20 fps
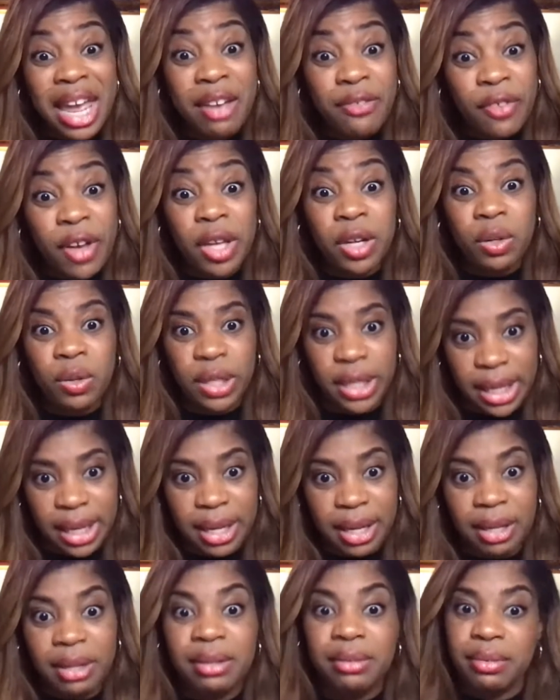funnel,
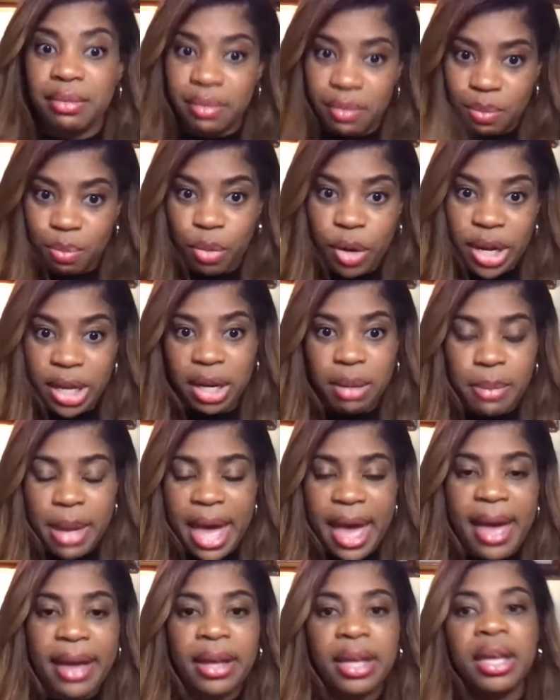again, bringing it
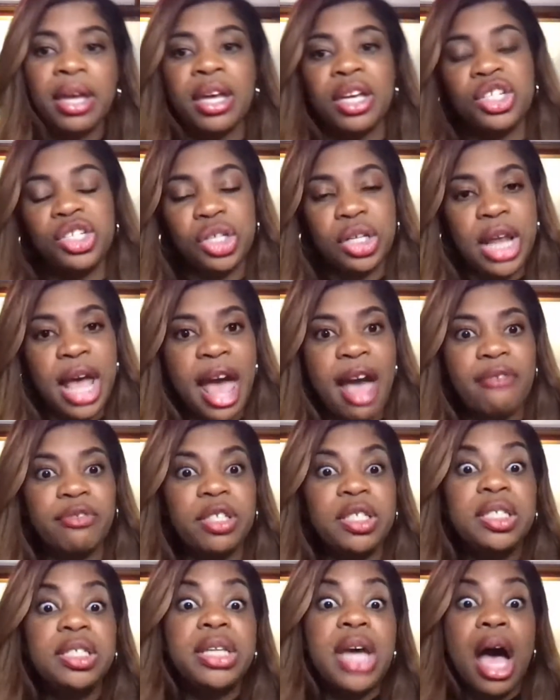back, should have
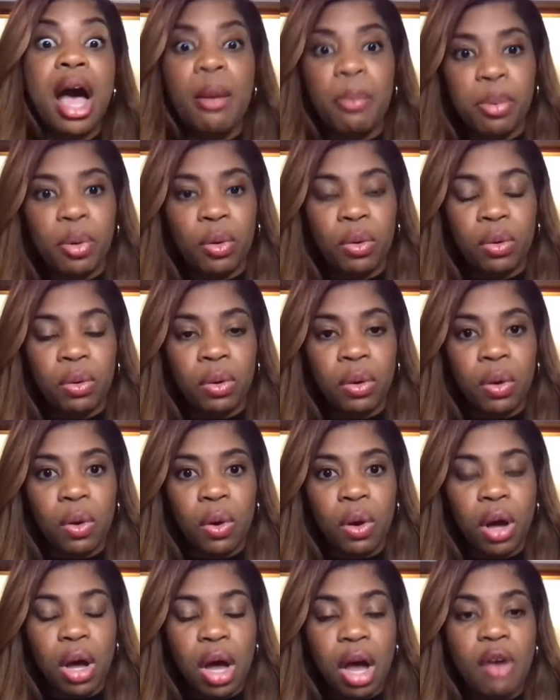double
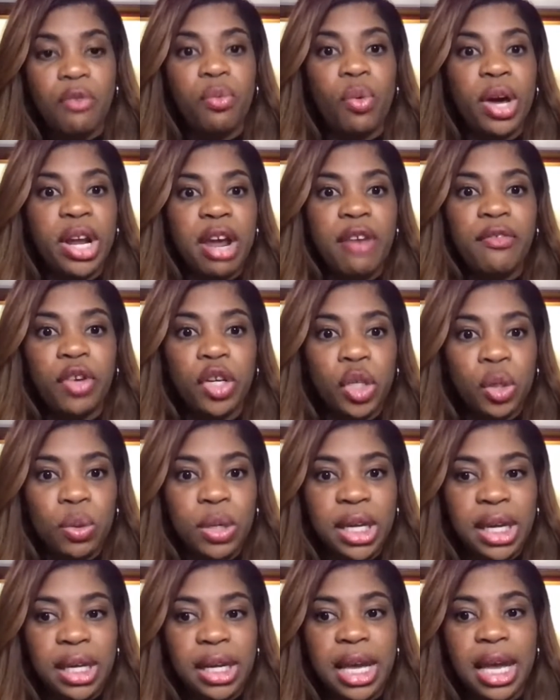of whatever you
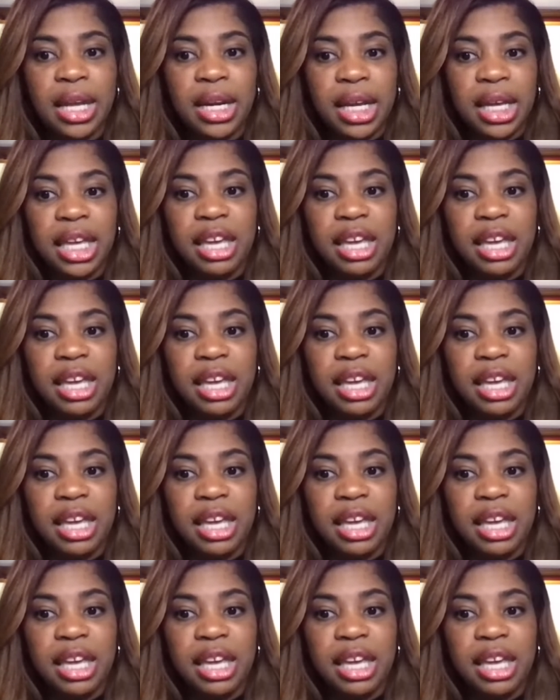need in